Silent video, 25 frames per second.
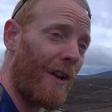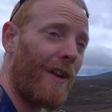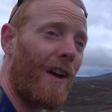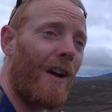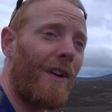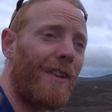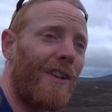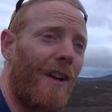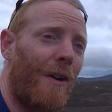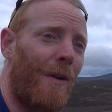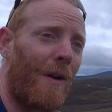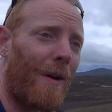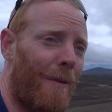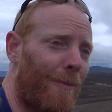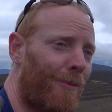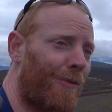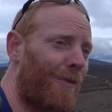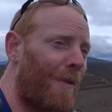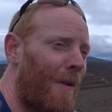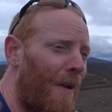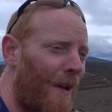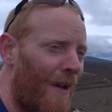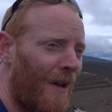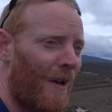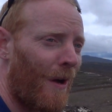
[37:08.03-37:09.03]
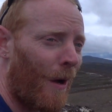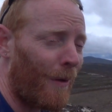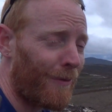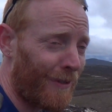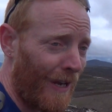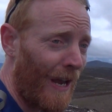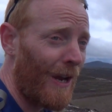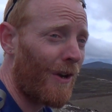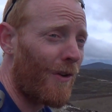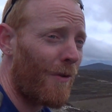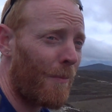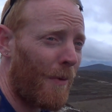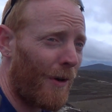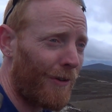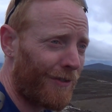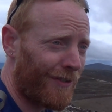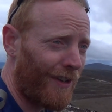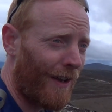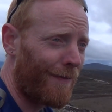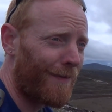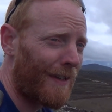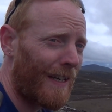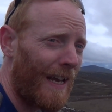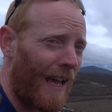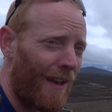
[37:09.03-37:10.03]
And I was getting all my
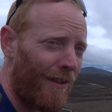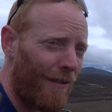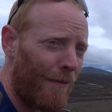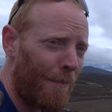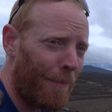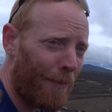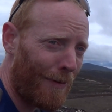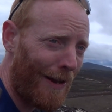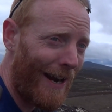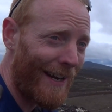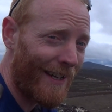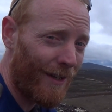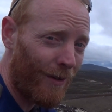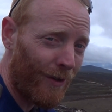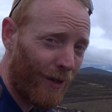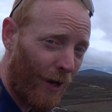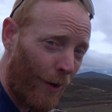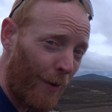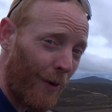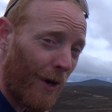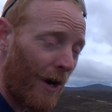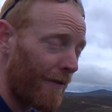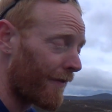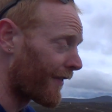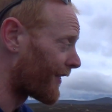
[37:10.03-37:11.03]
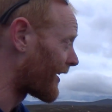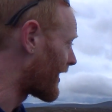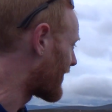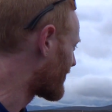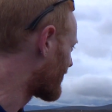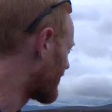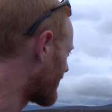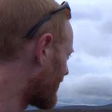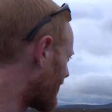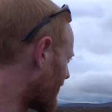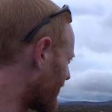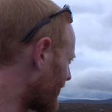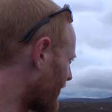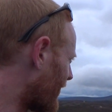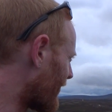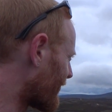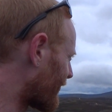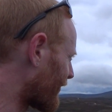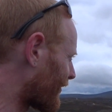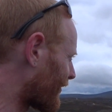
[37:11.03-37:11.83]
stuff together and planning on going over there. Then I